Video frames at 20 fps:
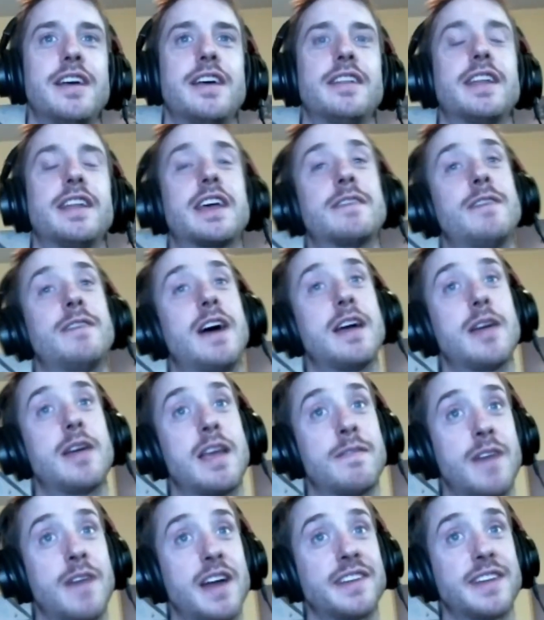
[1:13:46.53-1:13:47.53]
Like
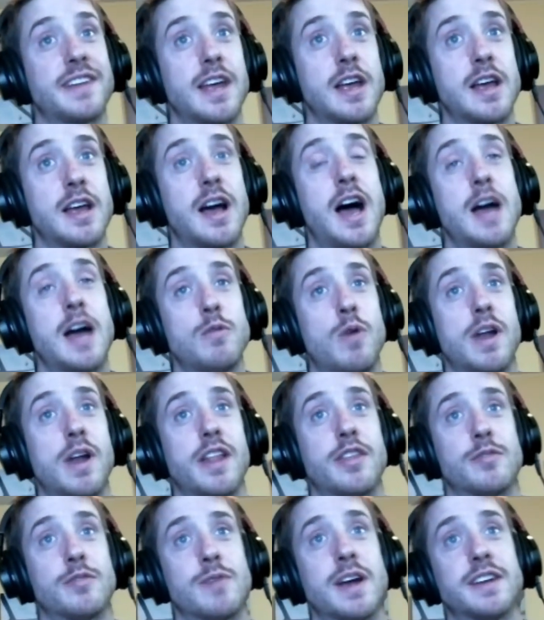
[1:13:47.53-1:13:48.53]
if I say I wanted
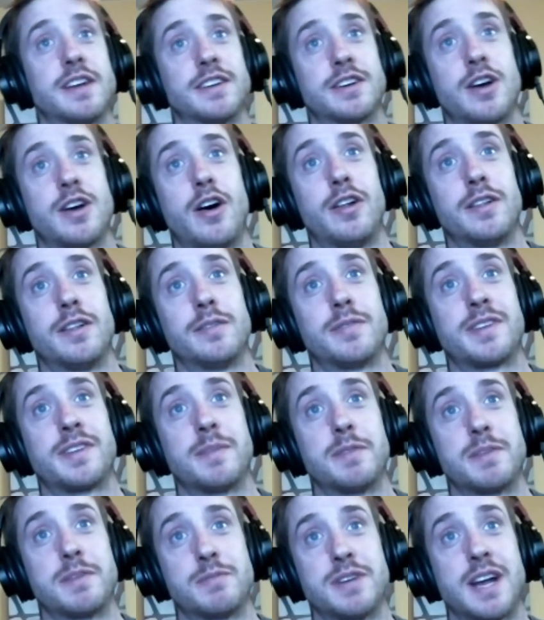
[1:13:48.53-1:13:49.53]
the right to call someone
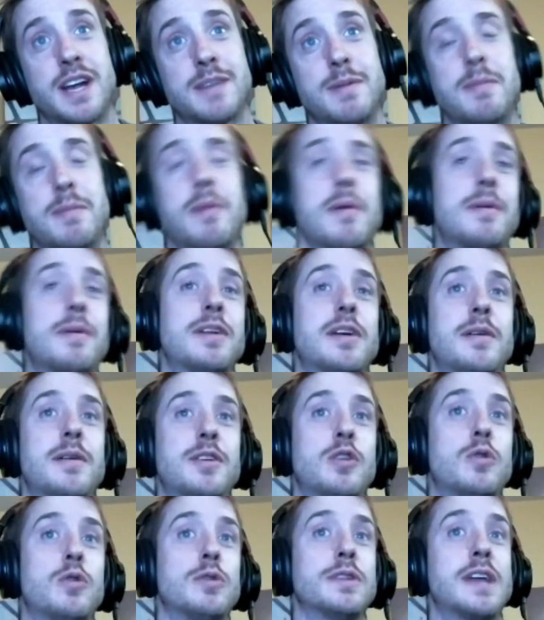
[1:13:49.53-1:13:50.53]
to protect me, maybe I'm an
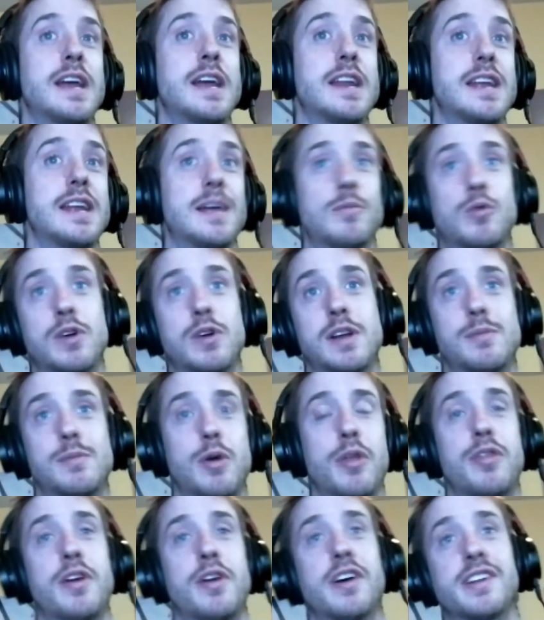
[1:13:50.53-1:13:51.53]
old lady, I'm worried
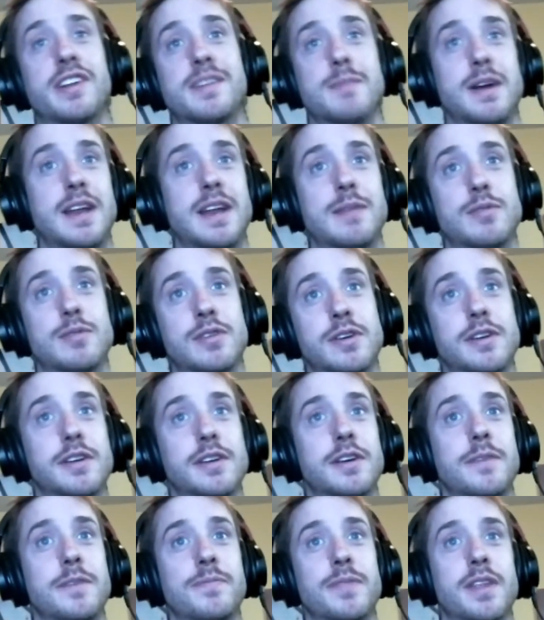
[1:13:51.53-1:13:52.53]
about thugs in my neighborhood
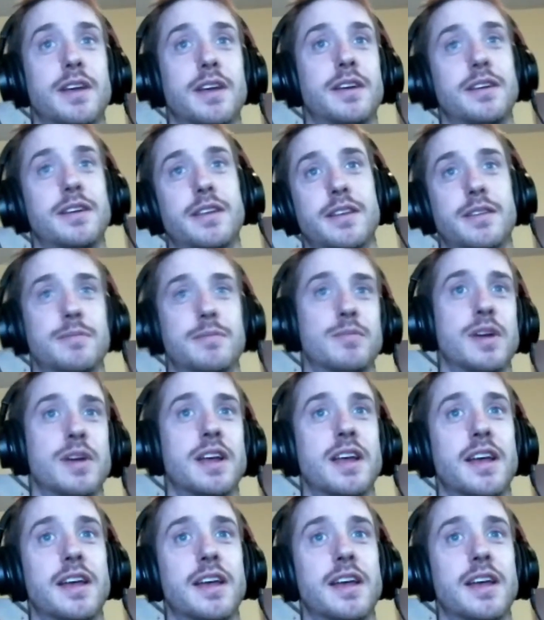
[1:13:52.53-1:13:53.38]
breaking in.